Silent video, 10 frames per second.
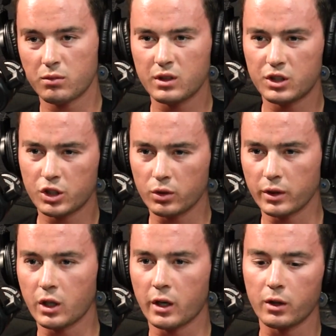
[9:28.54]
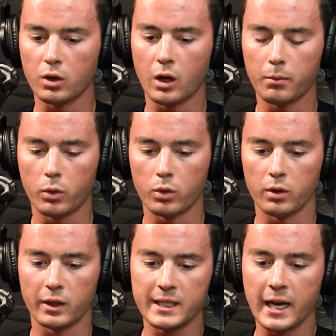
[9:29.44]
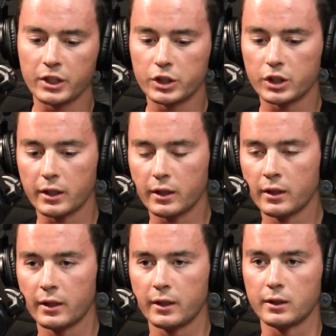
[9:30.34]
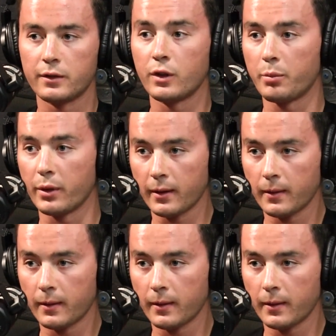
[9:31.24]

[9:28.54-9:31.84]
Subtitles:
certainly gotten a lot more attention is flipping.